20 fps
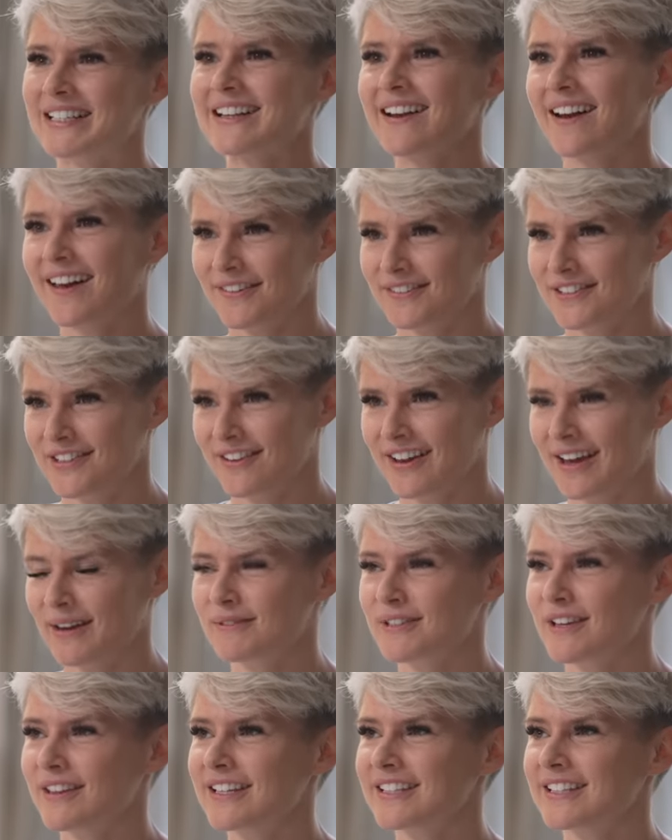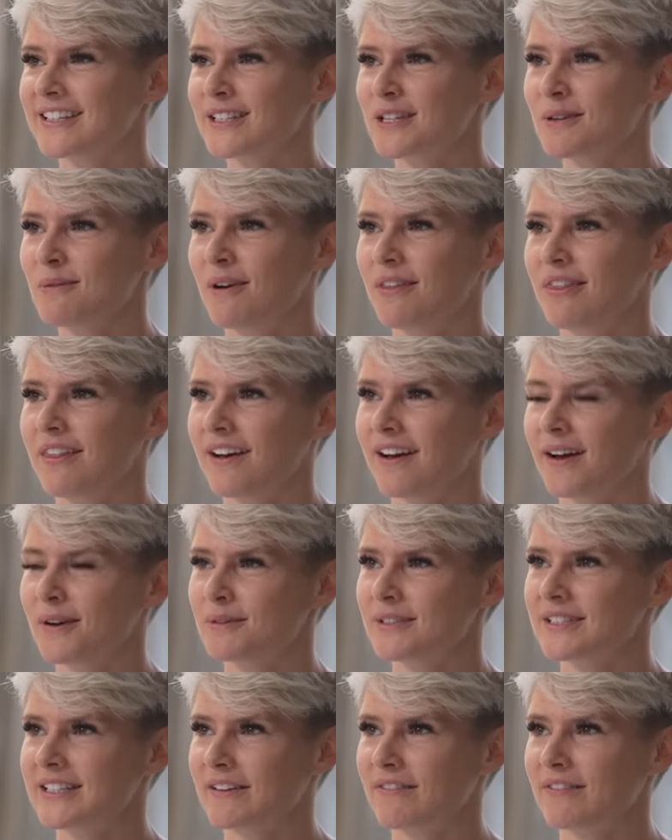is the lifestyle game. So this is the one that I
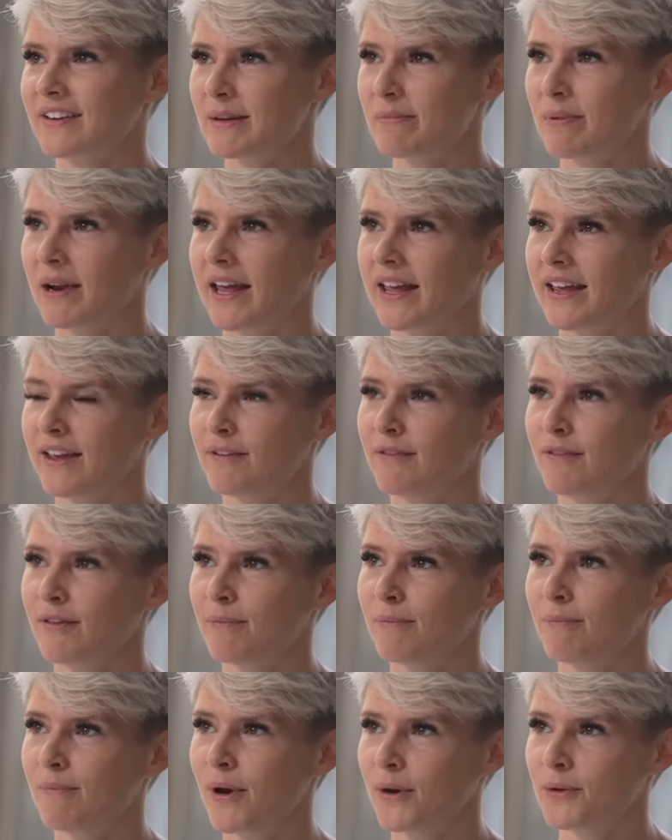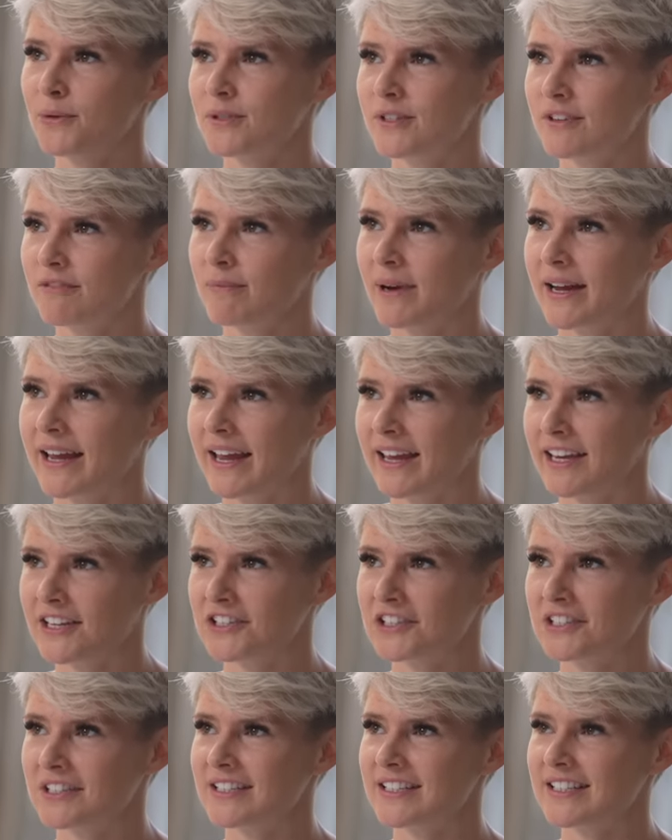was definitely playing for most of my
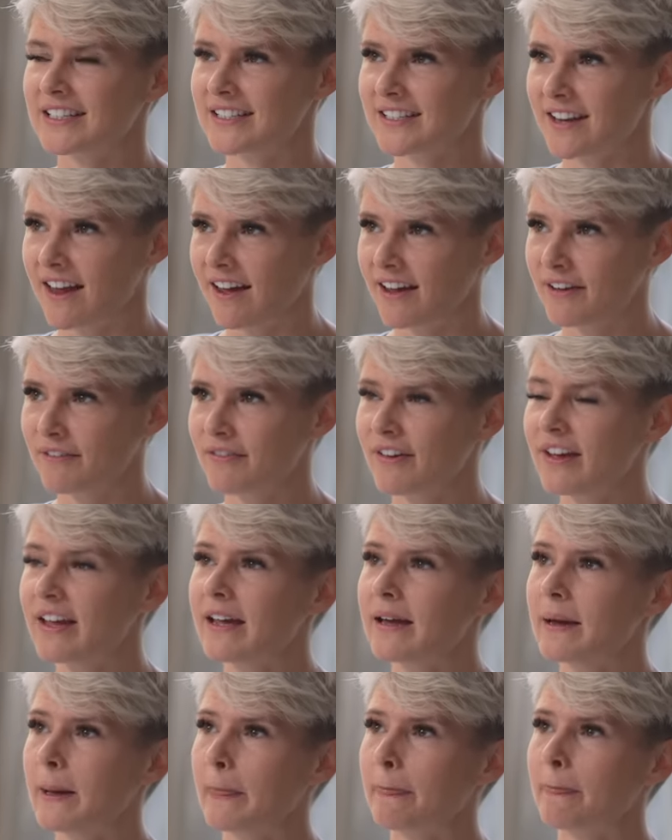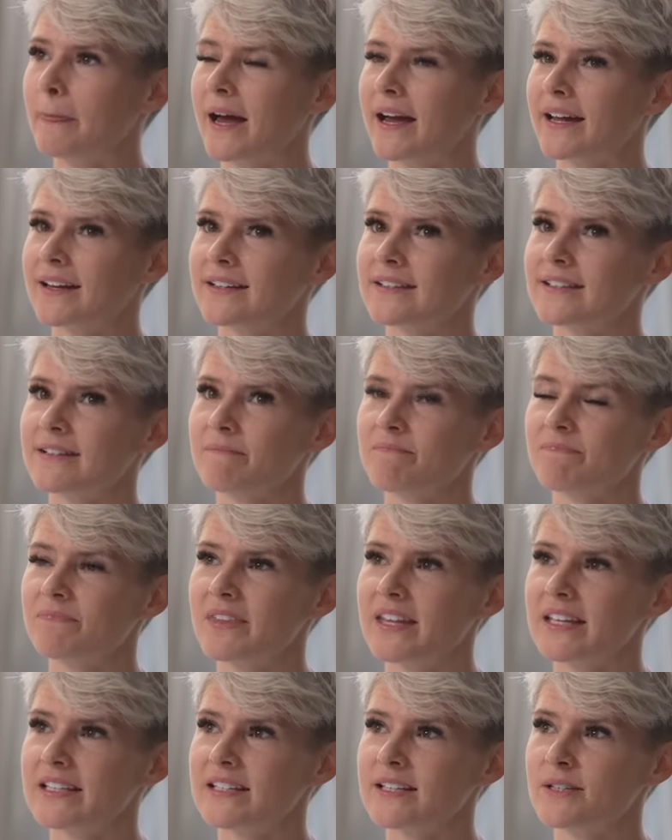agency's life. And
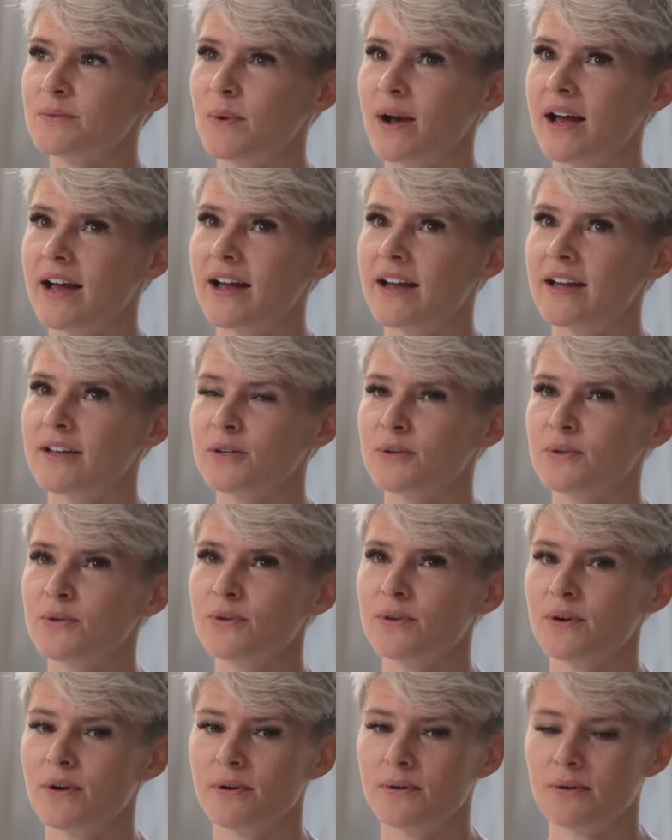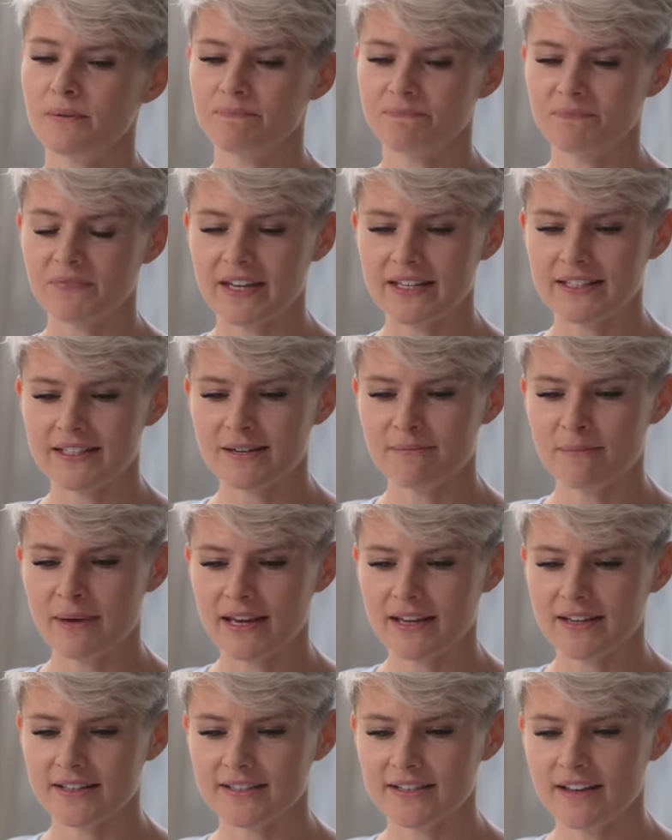this is where your goal is to
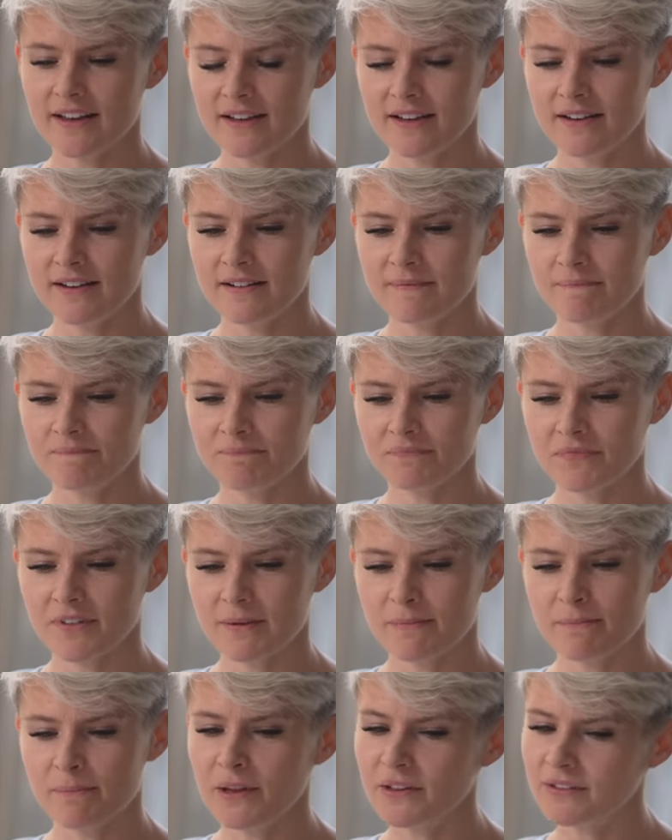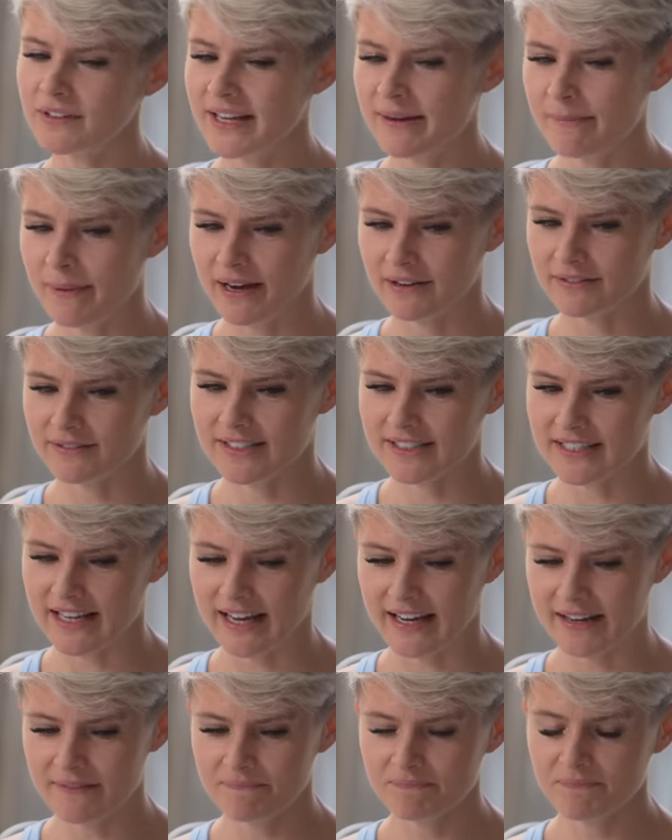make a certain monthly amount,
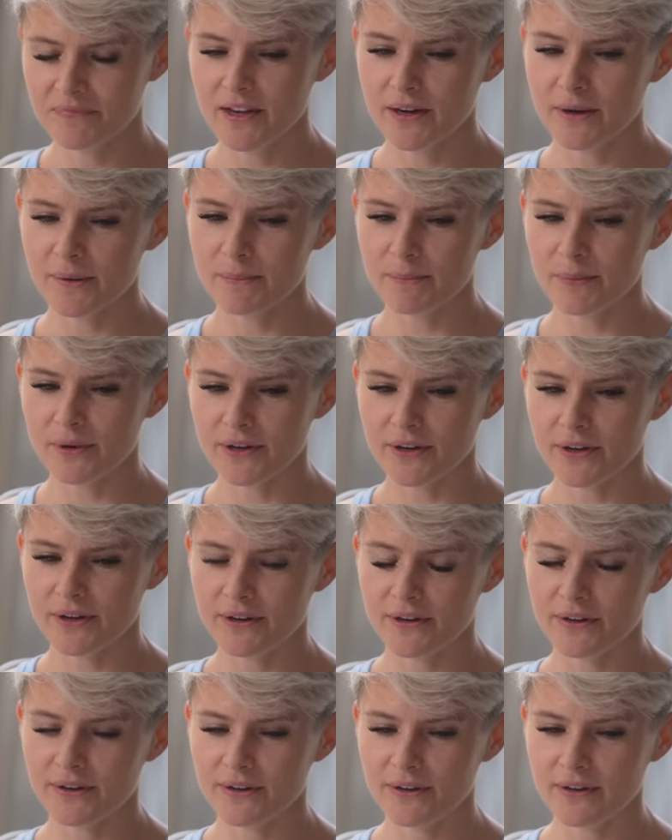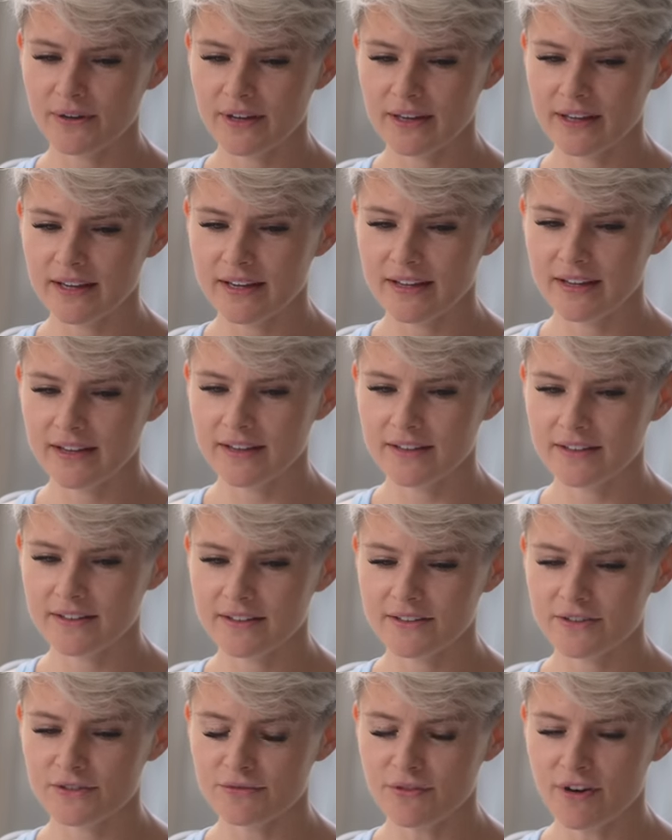say, but
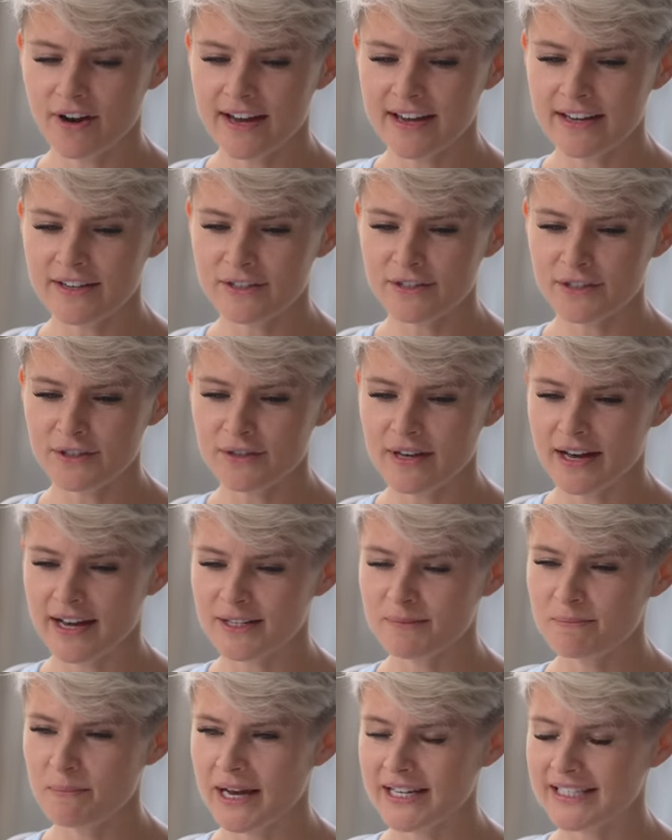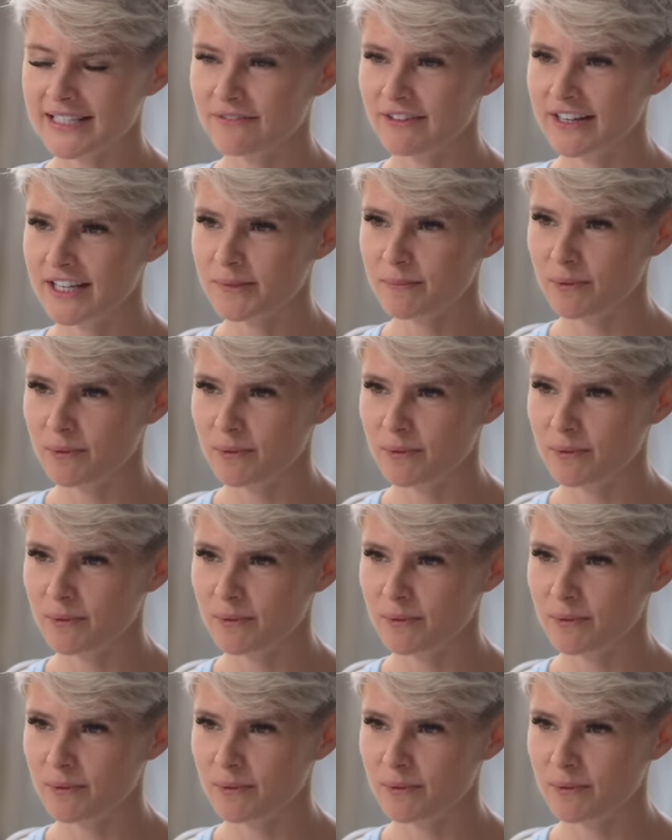try and do that as passively